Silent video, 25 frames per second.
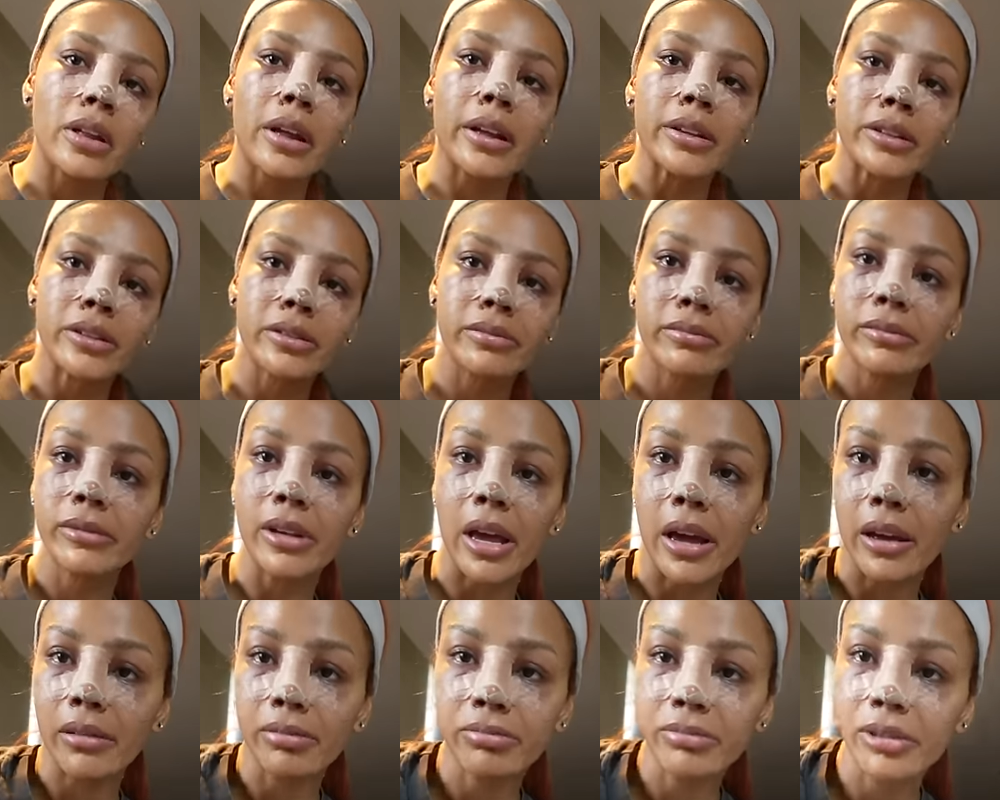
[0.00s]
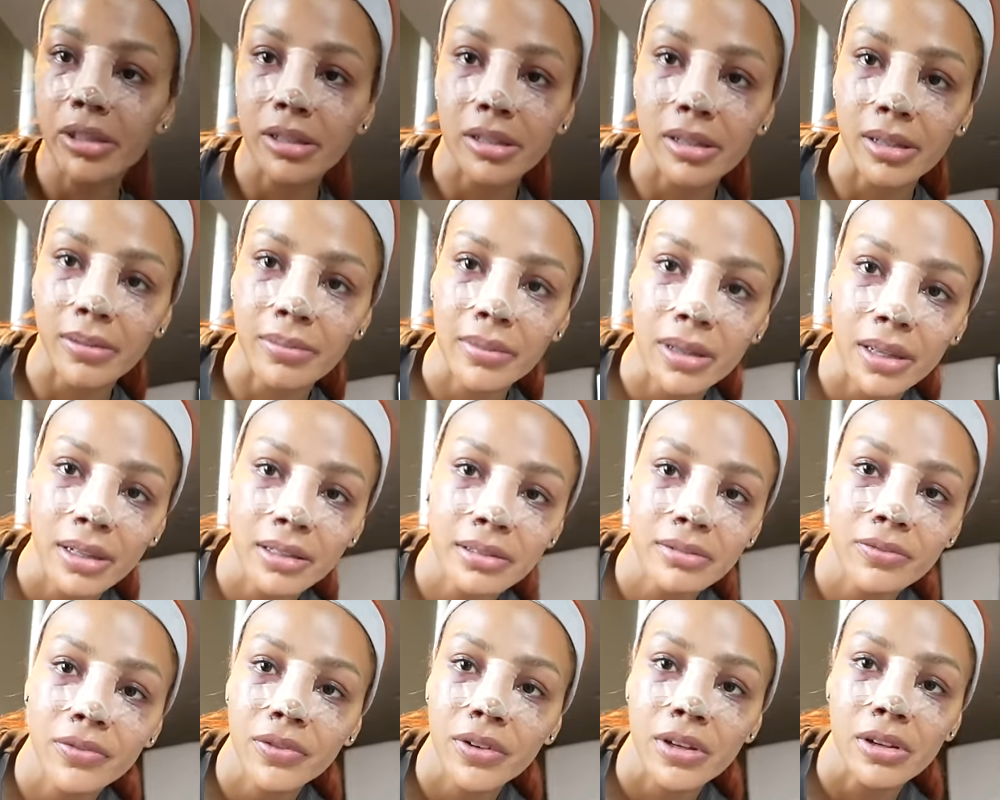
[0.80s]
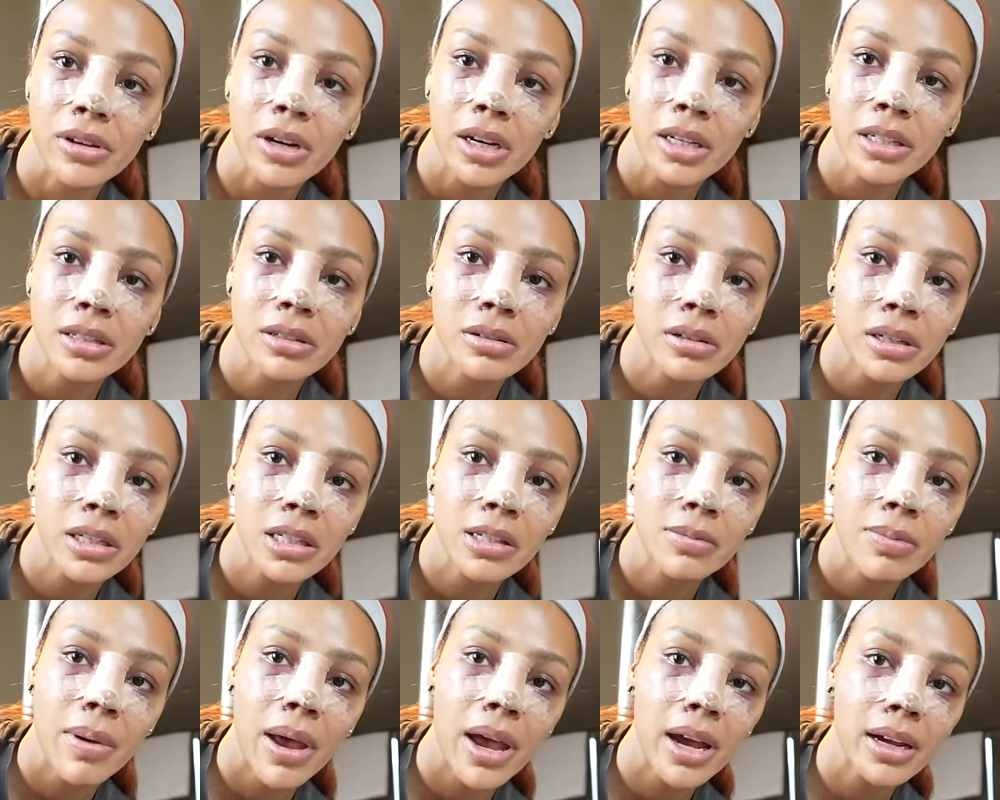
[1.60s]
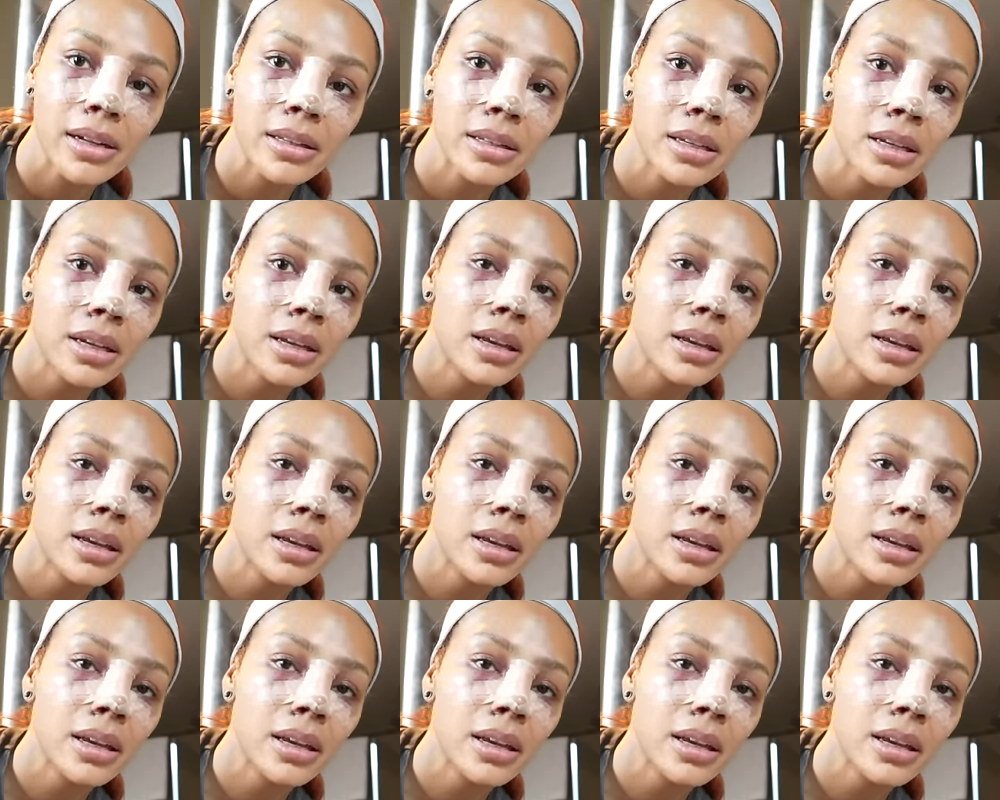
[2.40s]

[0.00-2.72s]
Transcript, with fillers: that's, yeah, just something for you guys to expect.